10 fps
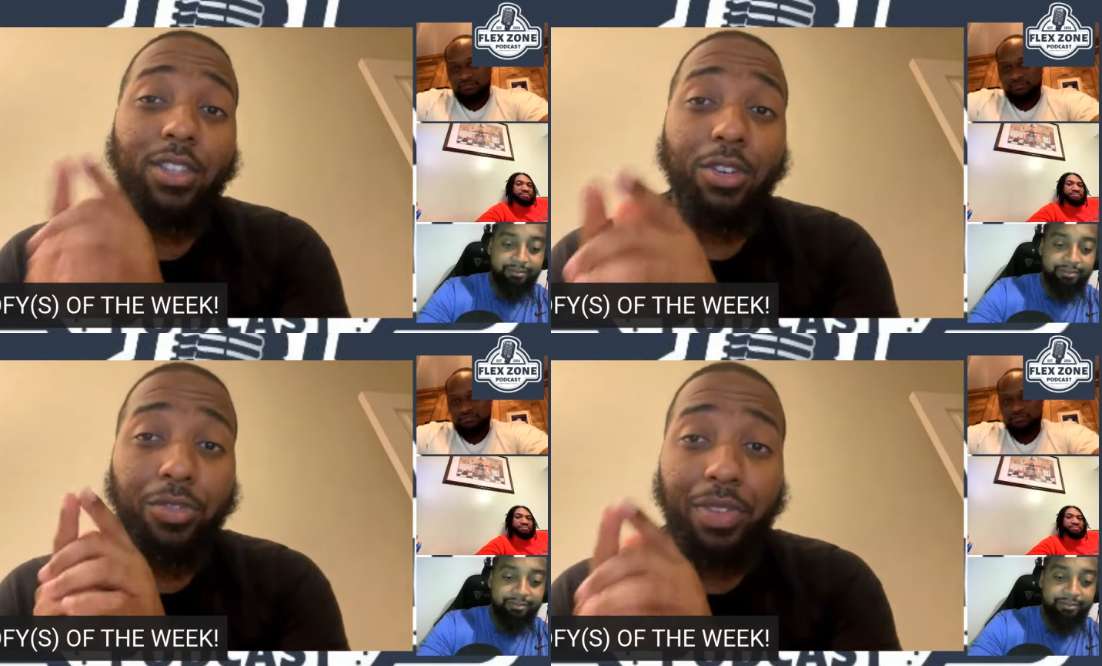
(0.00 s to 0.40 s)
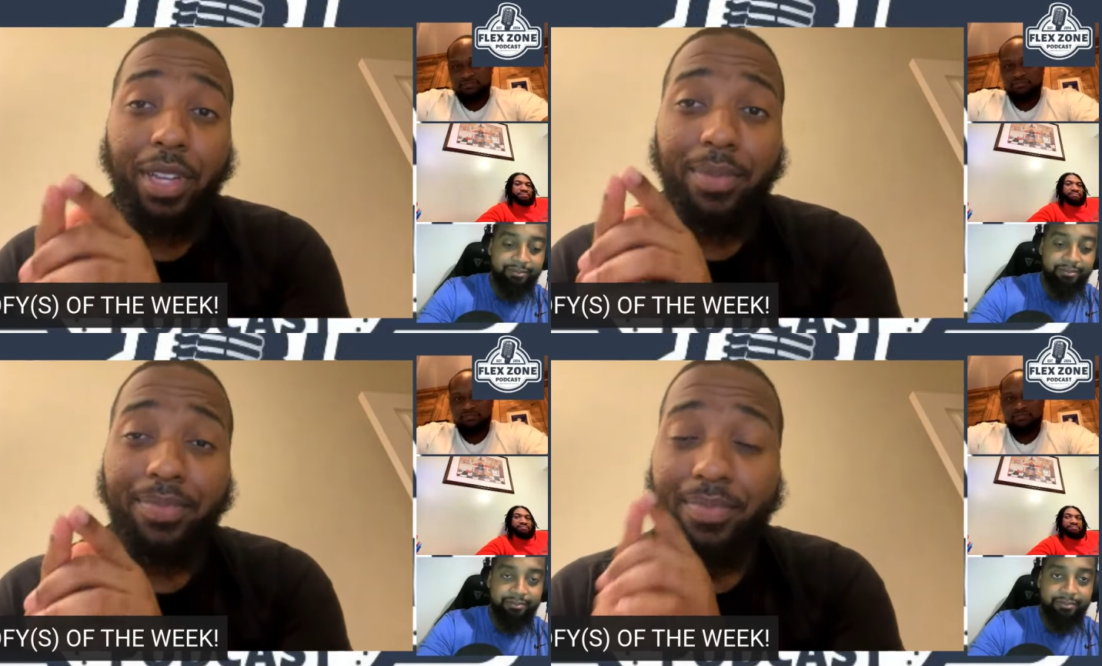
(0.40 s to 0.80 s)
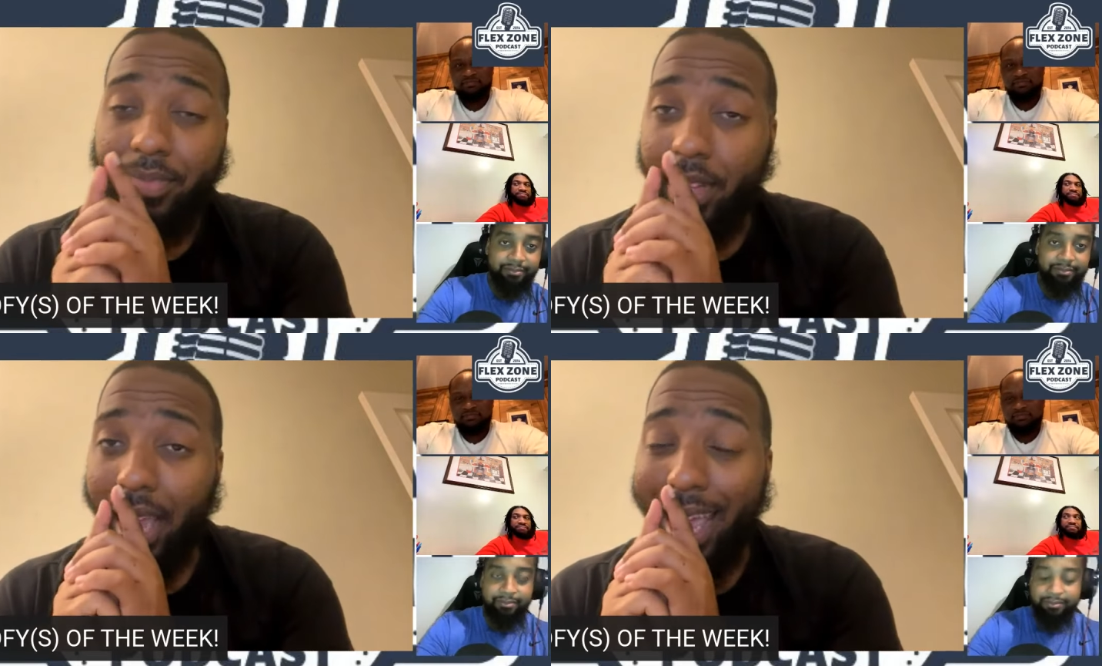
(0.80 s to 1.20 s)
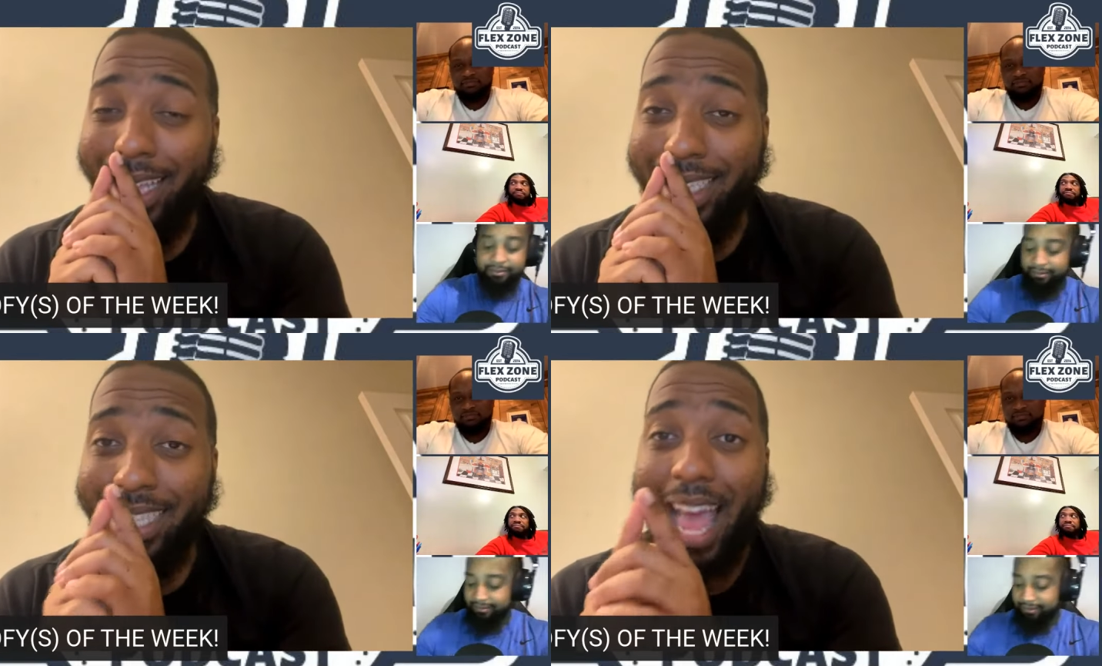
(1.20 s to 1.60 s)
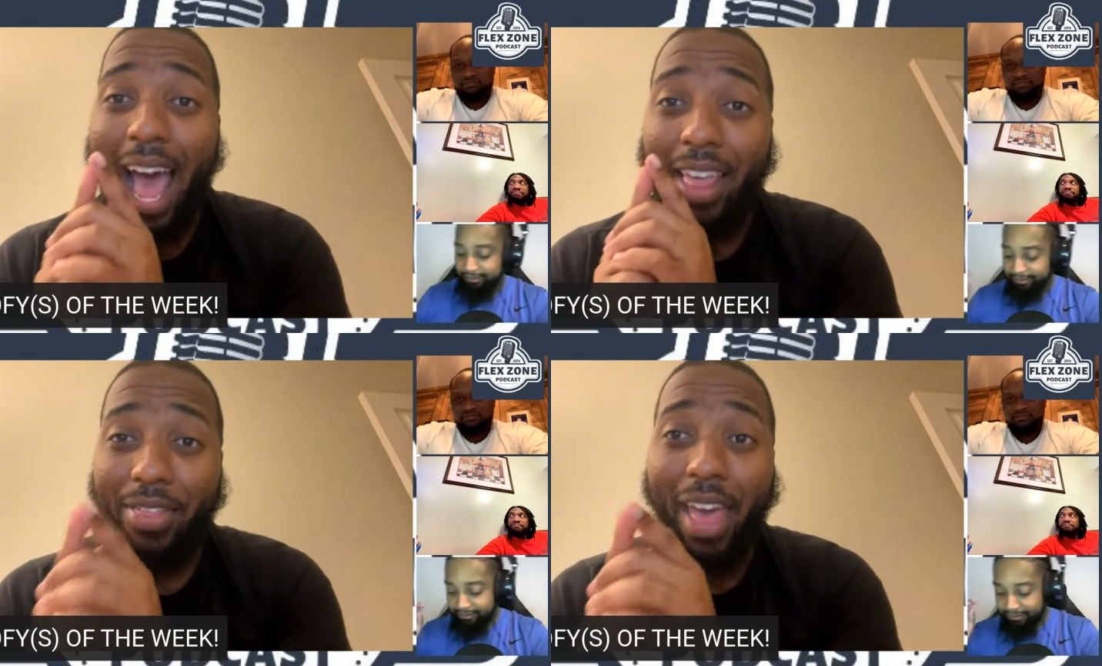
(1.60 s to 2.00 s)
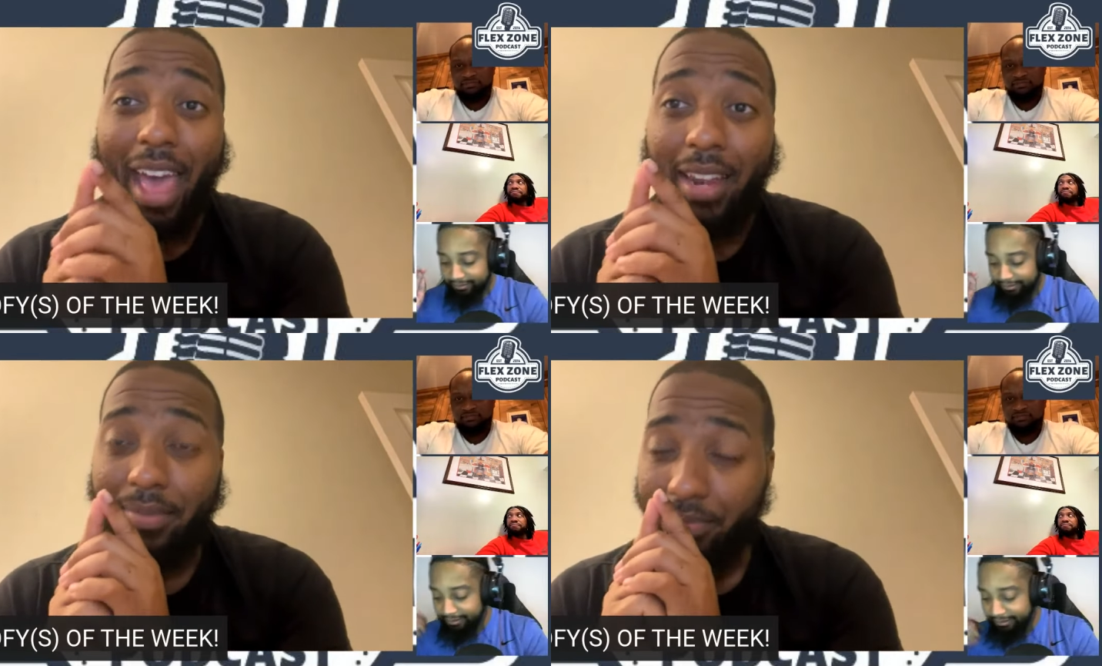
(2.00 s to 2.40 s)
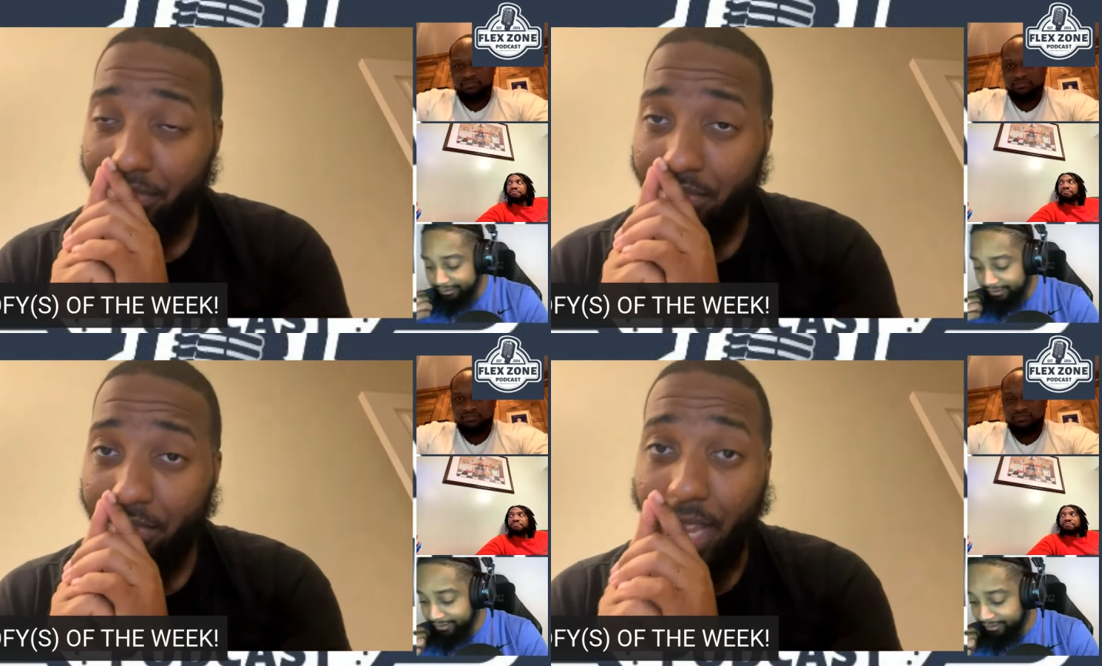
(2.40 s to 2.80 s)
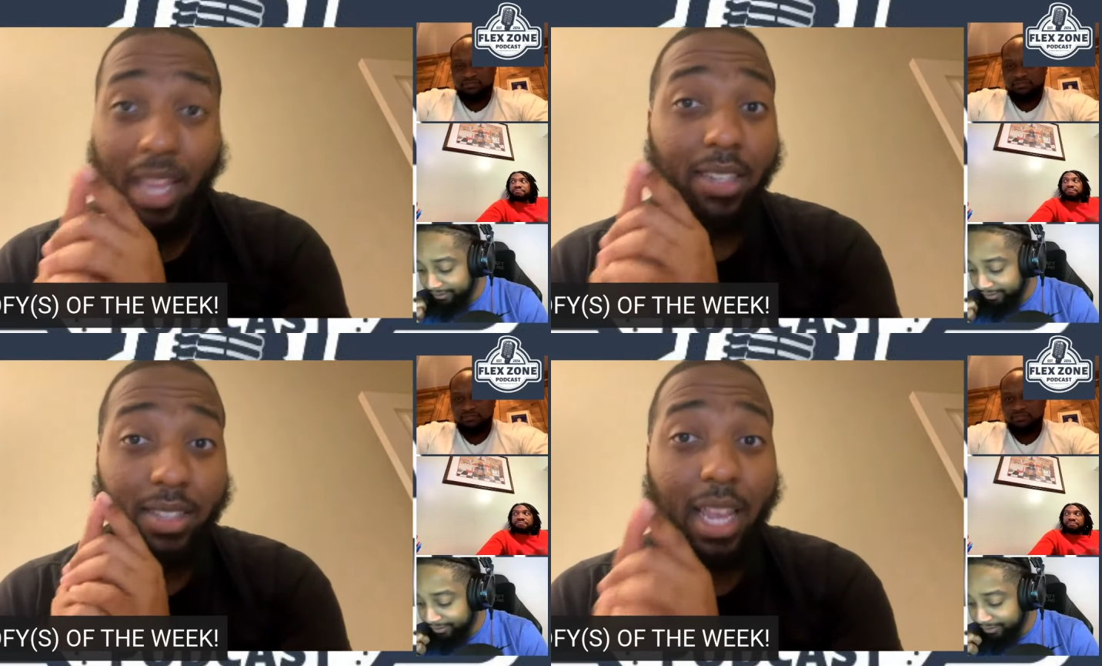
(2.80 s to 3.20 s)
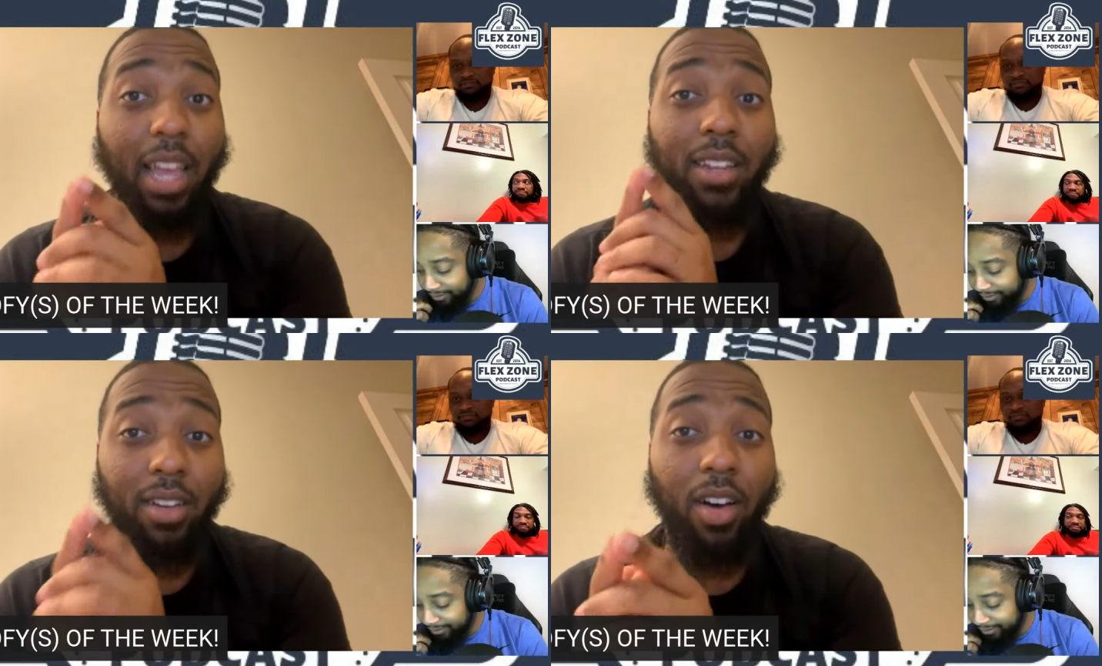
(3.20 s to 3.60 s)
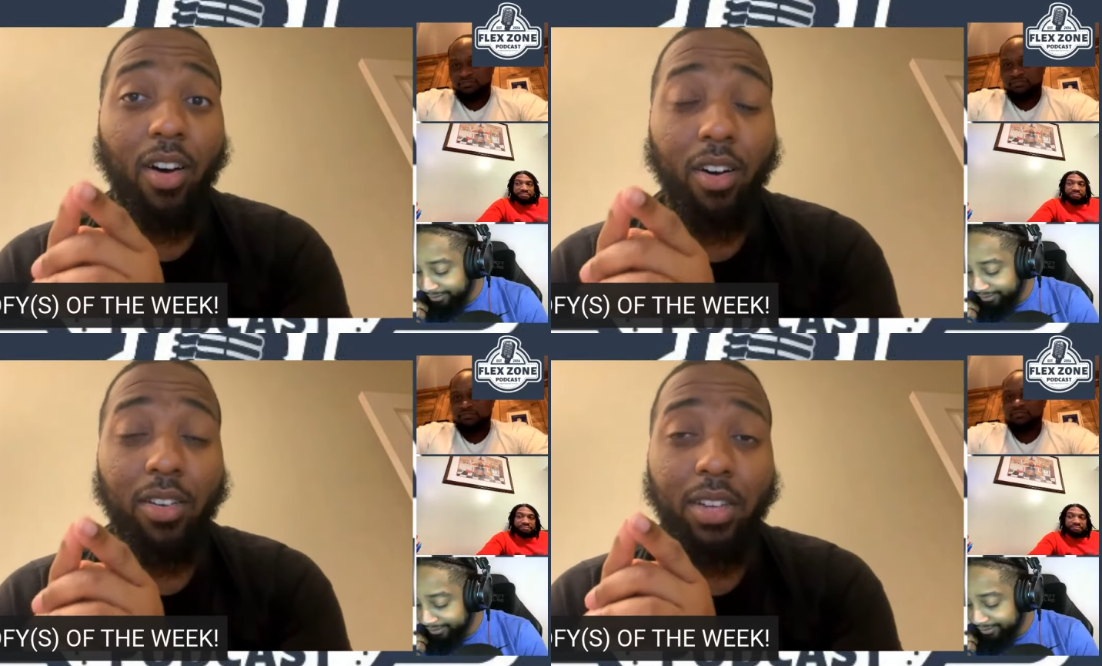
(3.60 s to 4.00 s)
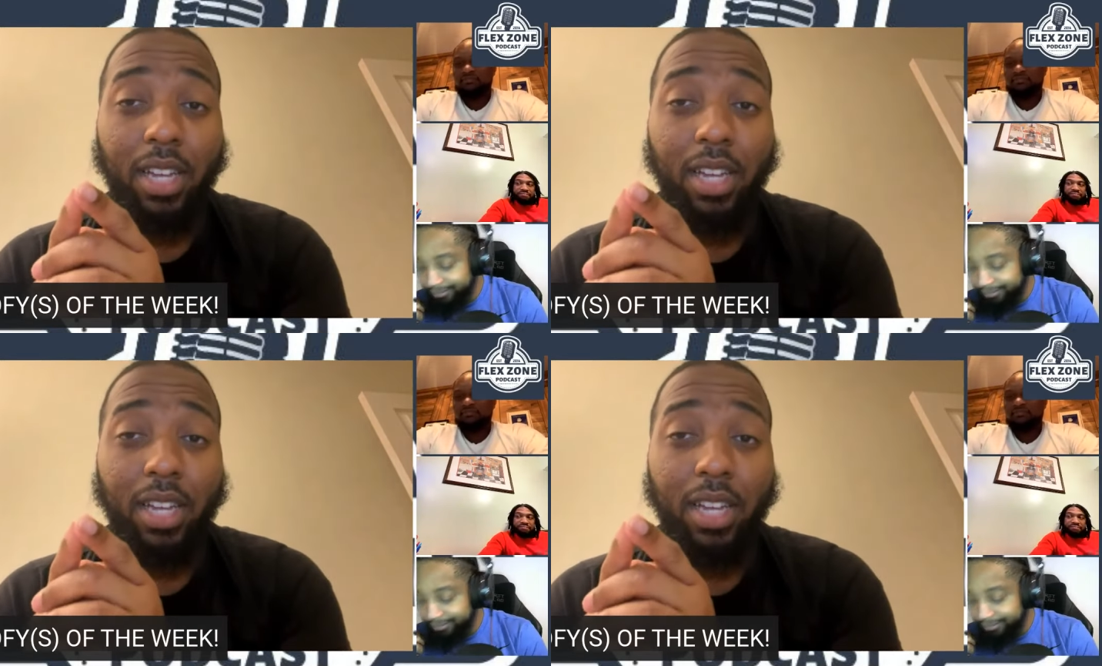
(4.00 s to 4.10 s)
Speaker 1: goofy is not that he's telling all,